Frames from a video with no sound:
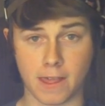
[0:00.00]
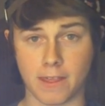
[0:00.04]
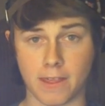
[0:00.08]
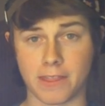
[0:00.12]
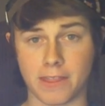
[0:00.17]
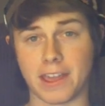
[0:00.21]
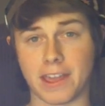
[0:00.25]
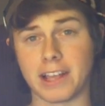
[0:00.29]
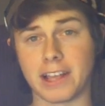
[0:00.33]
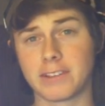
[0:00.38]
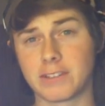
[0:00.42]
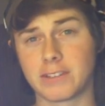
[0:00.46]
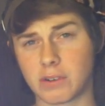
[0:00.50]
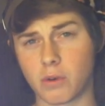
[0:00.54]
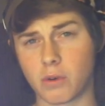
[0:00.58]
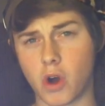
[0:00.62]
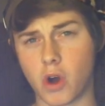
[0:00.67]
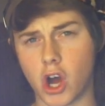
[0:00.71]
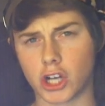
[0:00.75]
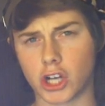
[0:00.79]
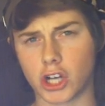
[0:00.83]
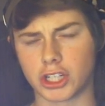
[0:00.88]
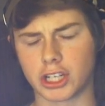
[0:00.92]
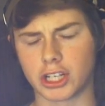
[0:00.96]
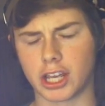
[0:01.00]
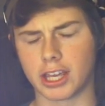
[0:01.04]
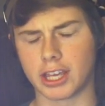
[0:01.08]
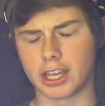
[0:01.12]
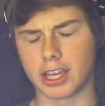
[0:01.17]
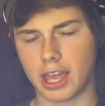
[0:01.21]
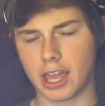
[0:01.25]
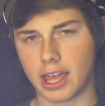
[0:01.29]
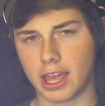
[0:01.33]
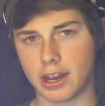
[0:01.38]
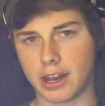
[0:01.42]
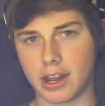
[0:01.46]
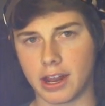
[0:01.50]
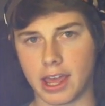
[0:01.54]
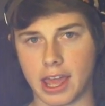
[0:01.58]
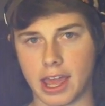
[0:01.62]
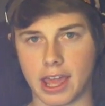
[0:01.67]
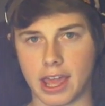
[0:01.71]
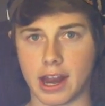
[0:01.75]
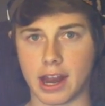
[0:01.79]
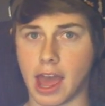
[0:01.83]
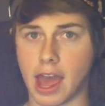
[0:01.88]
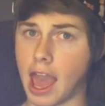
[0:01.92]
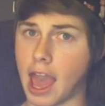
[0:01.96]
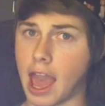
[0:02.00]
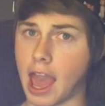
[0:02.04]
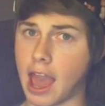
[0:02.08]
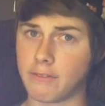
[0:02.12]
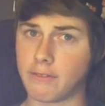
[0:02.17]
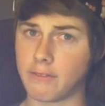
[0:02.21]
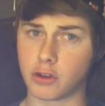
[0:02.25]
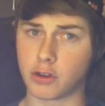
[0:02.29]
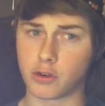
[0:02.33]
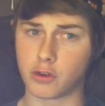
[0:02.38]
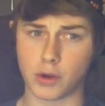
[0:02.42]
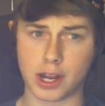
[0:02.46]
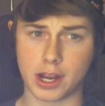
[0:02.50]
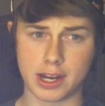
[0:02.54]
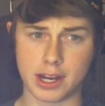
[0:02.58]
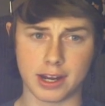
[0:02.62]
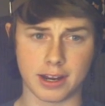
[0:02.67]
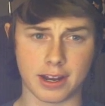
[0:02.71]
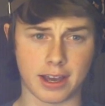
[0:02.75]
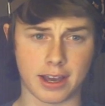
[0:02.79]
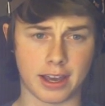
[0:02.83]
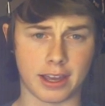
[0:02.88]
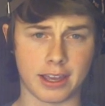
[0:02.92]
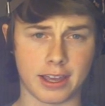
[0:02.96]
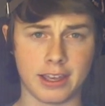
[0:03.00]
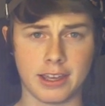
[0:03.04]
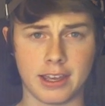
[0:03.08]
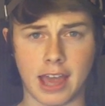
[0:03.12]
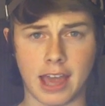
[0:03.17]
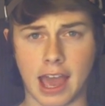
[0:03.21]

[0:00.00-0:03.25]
thanks for watching again, and have a great night,